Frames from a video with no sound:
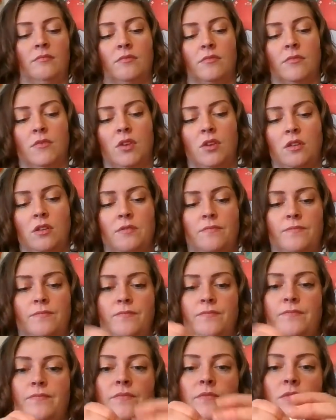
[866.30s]
Okay,
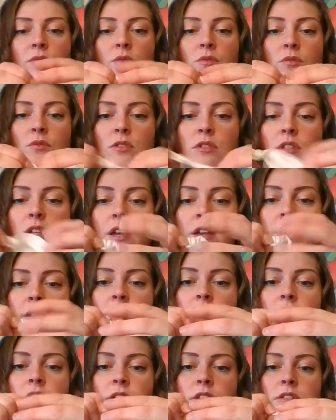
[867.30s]
so tie a
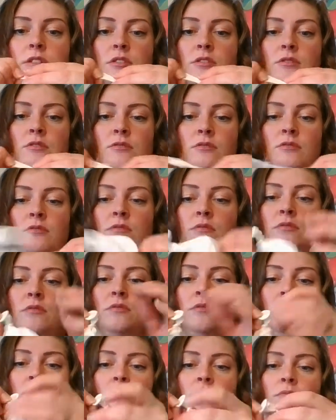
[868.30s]
knot.
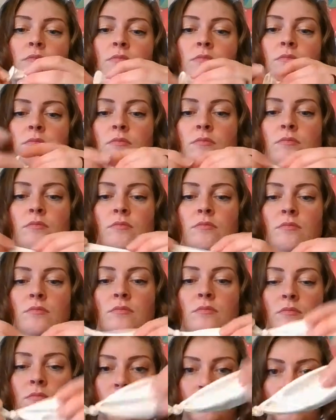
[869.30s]

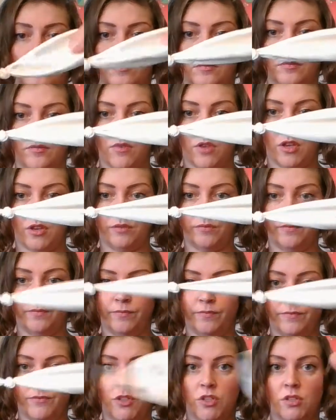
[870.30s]
Okay,
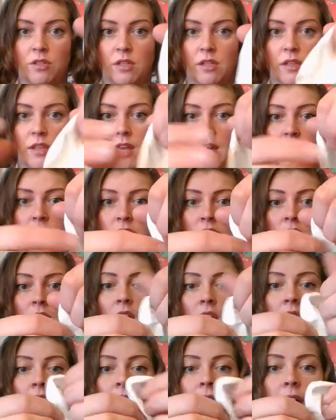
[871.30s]
just like that.
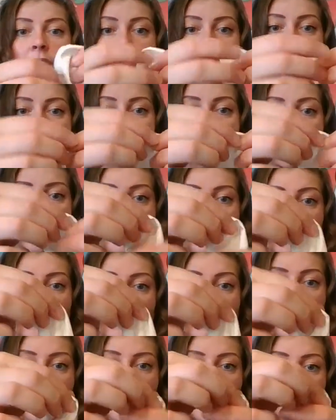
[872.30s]
And then what I'm
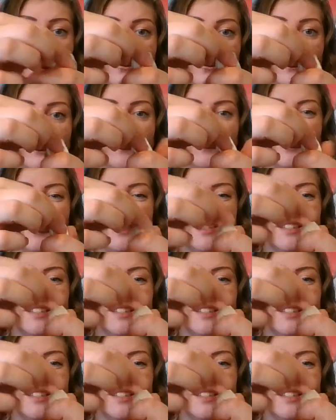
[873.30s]
going to do is I'm going to